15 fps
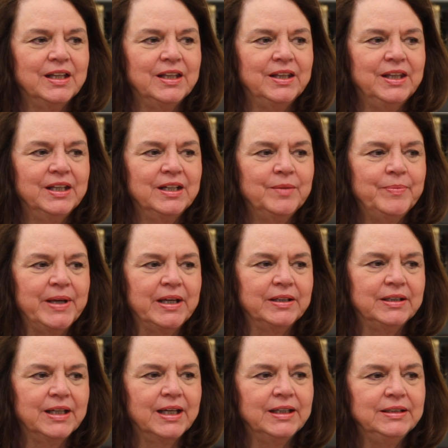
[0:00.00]
then
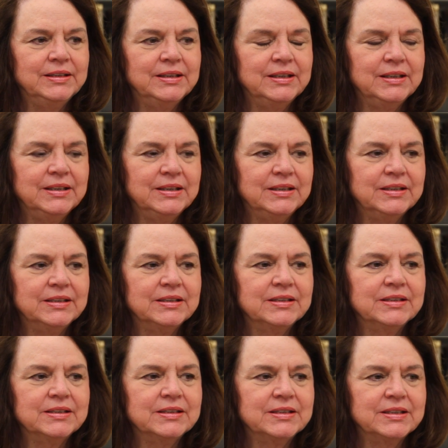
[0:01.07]
about
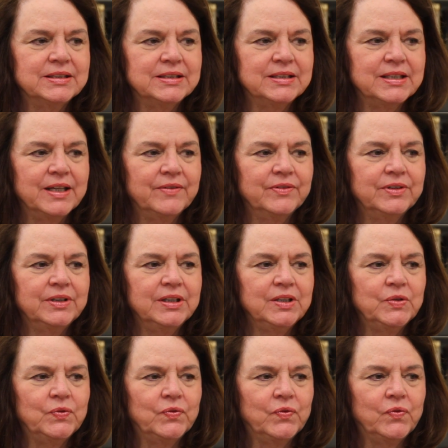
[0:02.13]

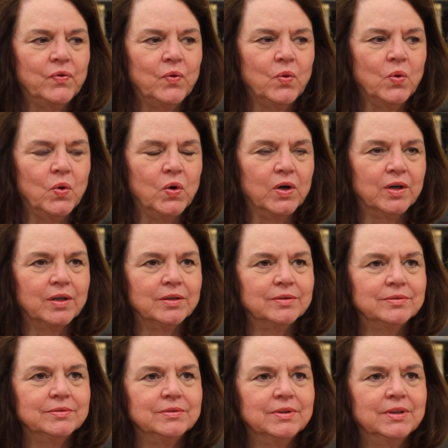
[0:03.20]
1974,
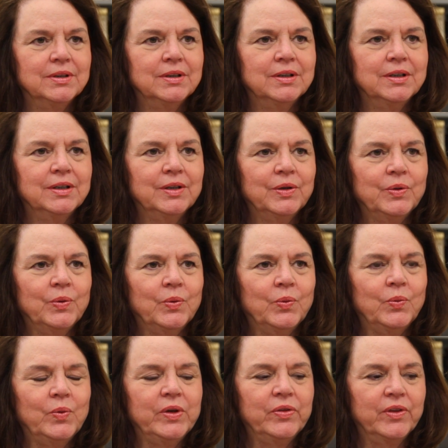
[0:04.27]

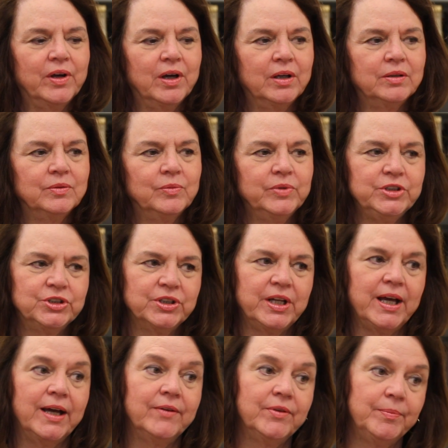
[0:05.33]
we thought we should
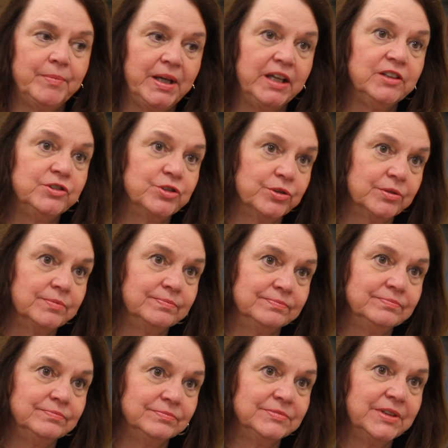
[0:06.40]
have a major
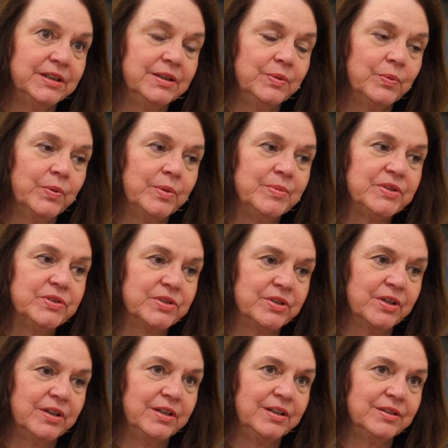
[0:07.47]
in women's
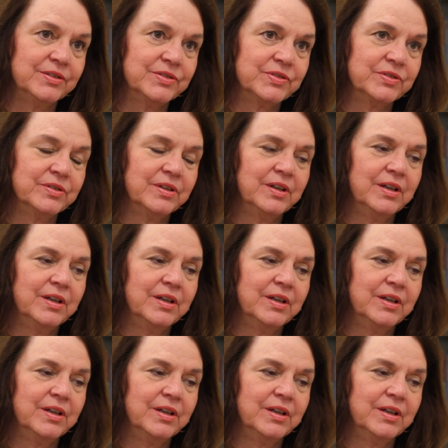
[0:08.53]
studies.